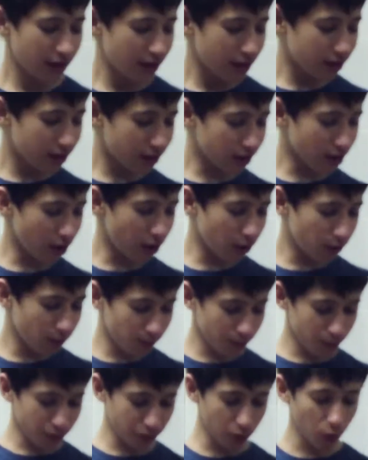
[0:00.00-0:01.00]
So
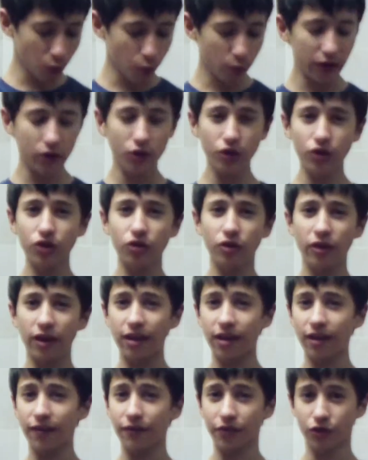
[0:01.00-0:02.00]
we couldn't do
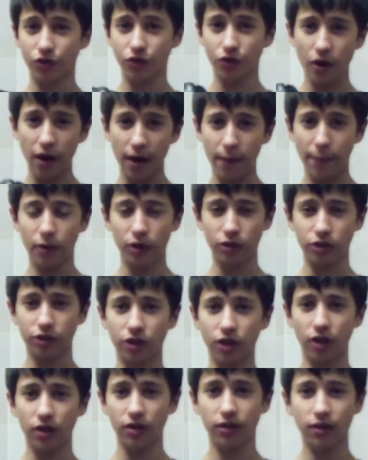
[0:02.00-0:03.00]
any of the tripod
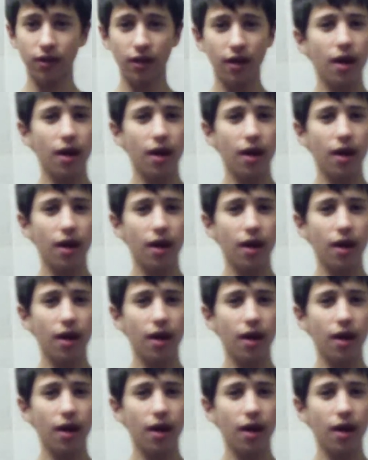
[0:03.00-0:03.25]
shots.